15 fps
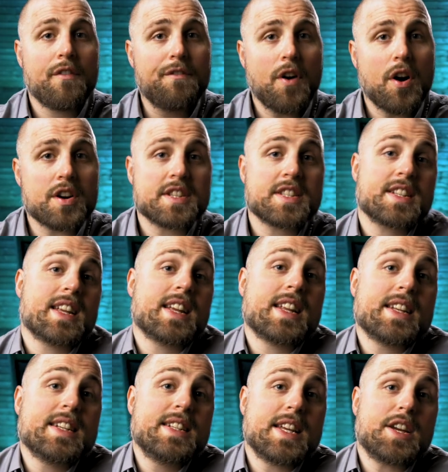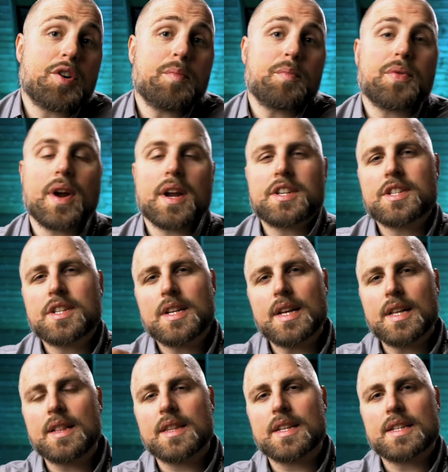first, decompression
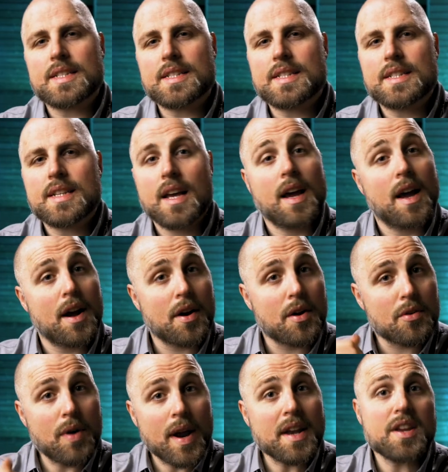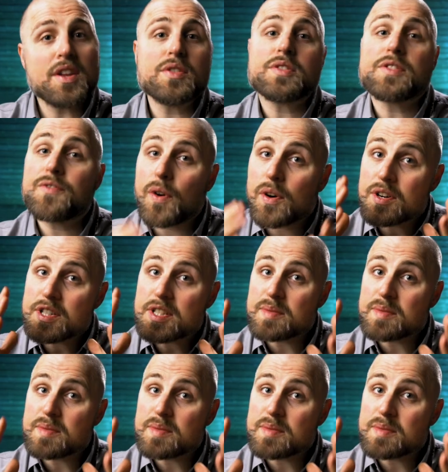illness. Great news for